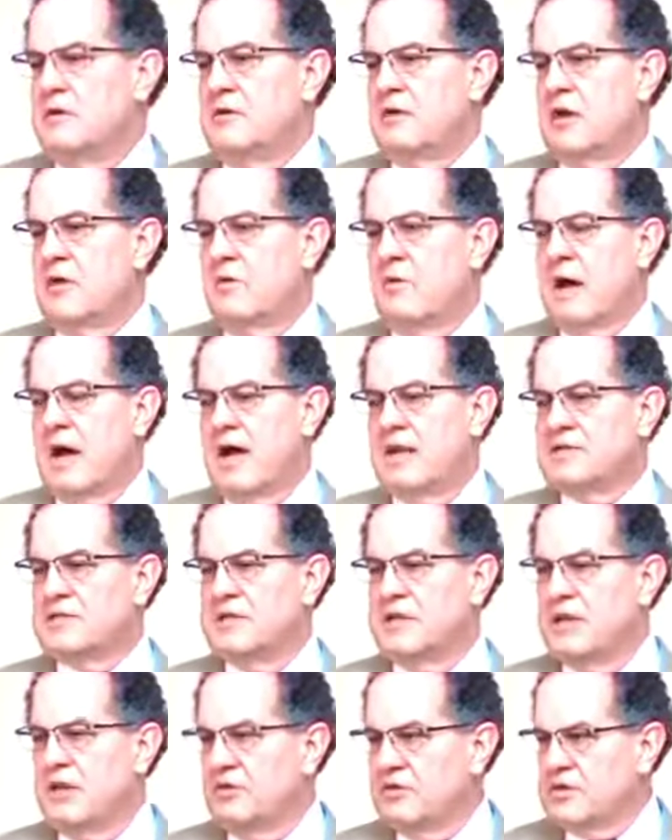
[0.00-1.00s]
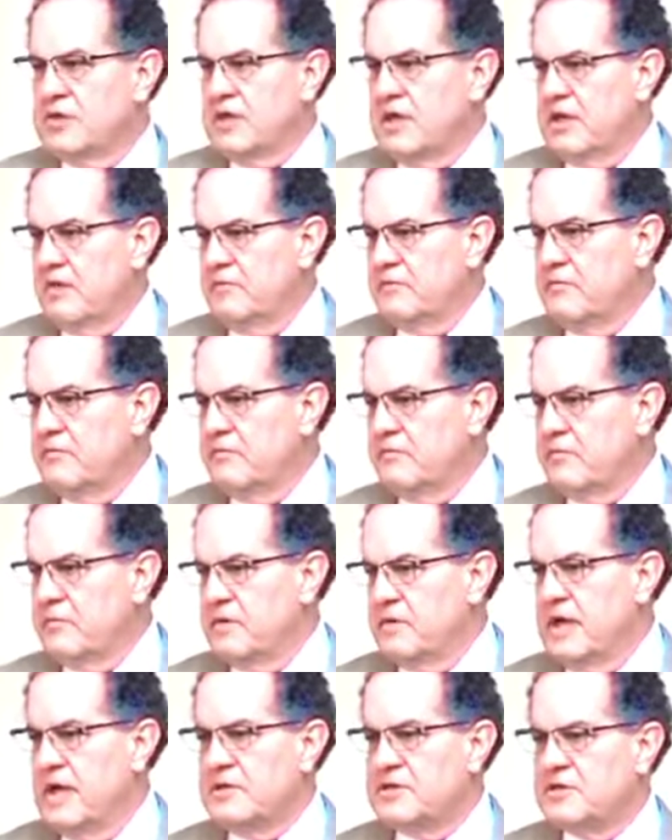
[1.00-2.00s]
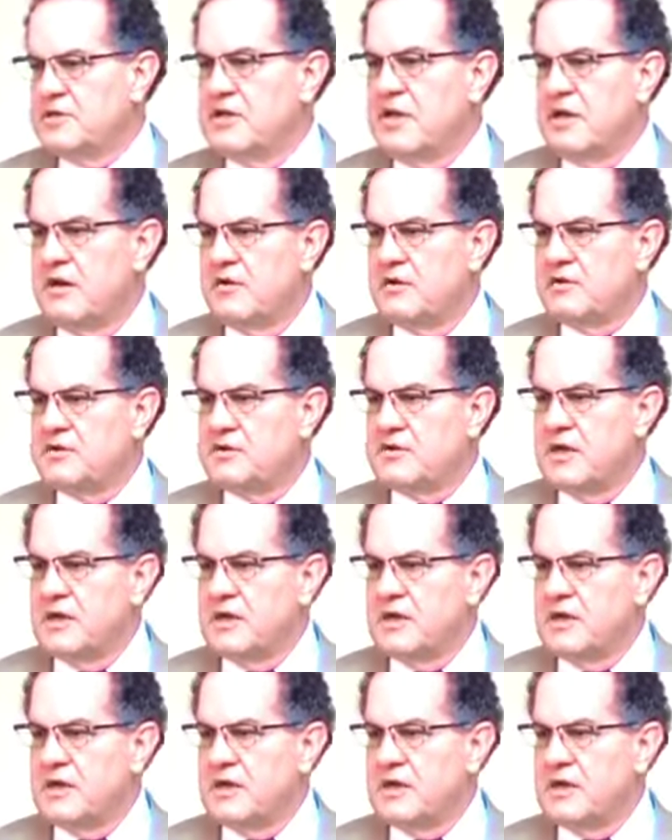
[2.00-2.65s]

to otherwise guilty, dead sinners